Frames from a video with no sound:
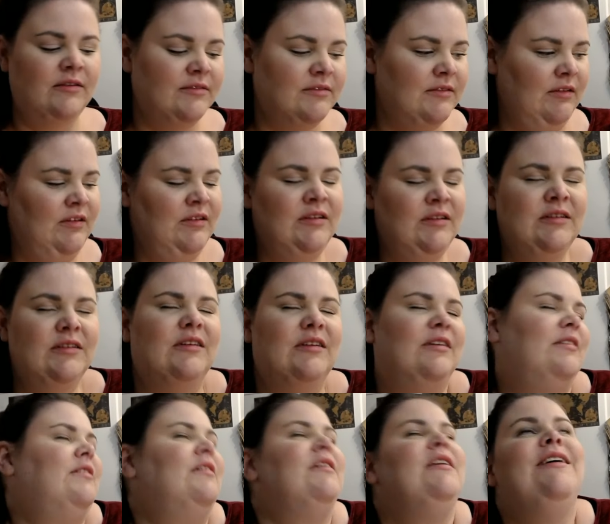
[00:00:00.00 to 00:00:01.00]

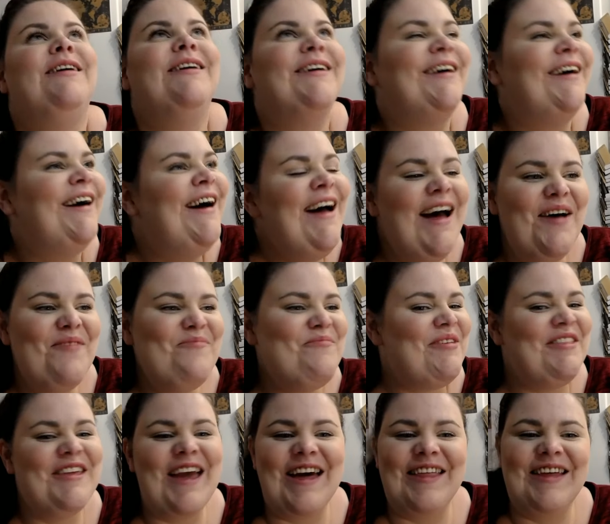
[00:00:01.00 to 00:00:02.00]
but
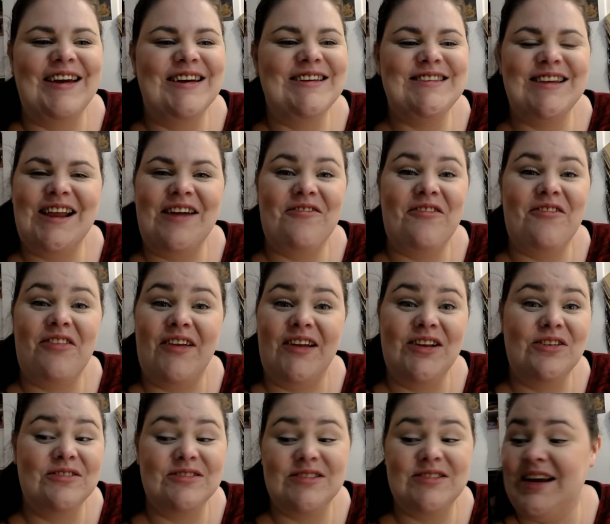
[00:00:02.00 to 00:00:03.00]
yeah, they said everything
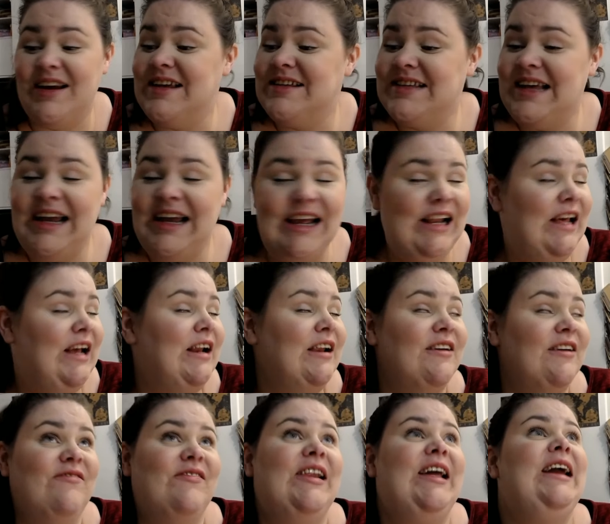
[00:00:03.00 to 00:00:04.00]
looks like it's healing
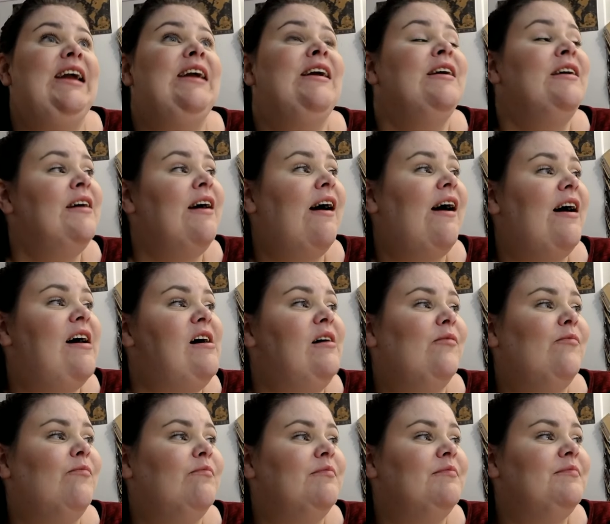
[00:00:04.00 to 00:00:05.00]
lovely.
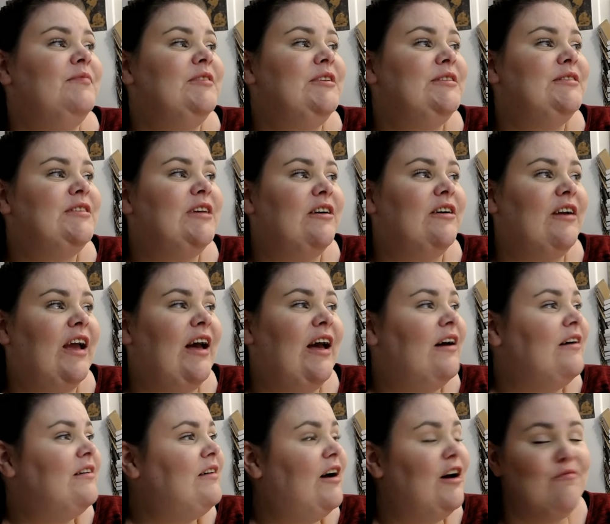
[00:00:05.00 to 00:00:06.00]
So yeah,
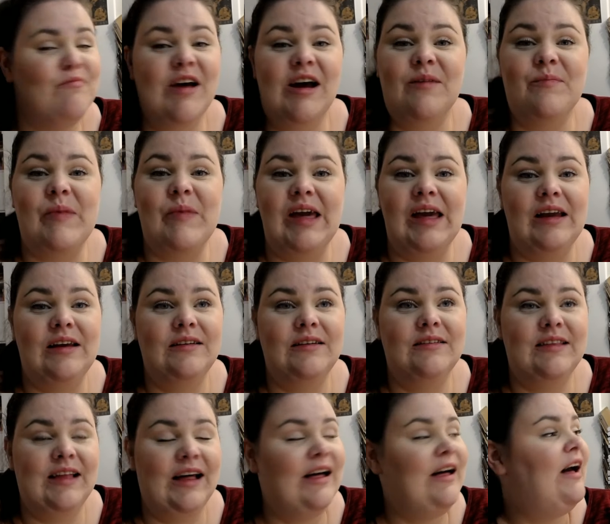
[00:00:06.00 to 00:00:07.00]
I'm happy,
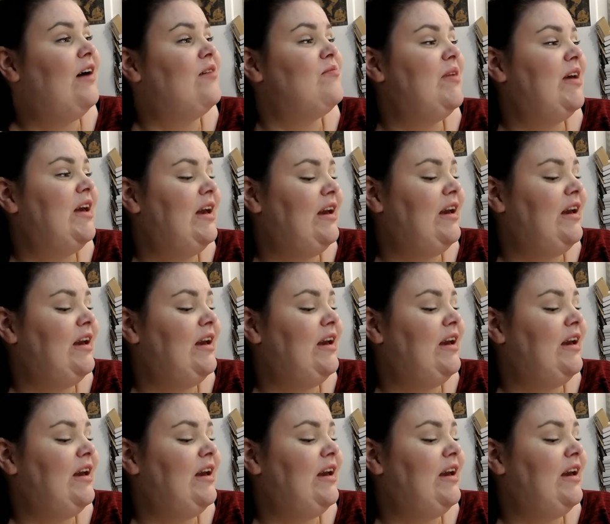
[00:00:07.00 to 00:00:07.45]
they're happy.